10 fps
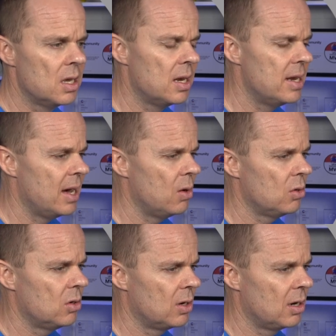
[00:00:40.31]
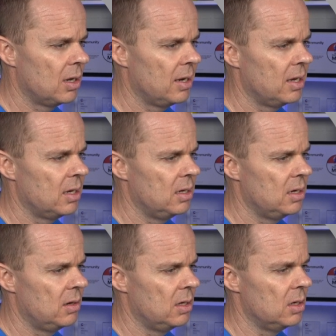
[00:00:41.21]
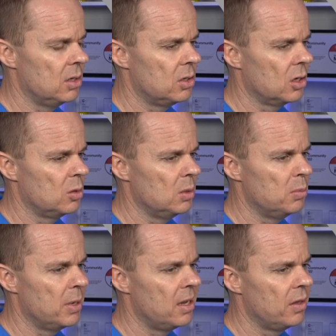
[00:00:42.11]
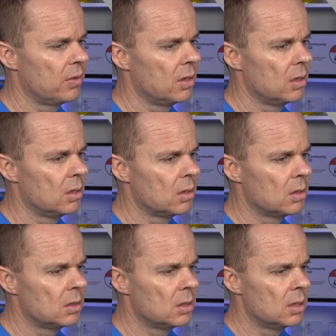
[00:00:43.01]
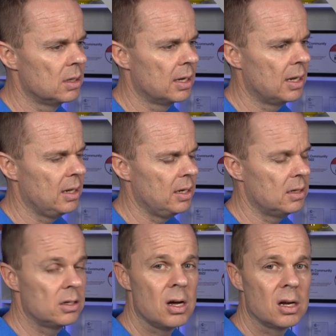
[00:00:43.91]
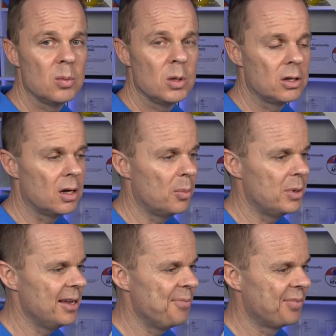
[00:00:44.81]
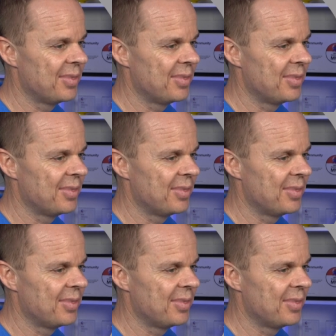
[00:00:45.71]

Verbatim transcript: Now go click in here in Document Path, click the document up here,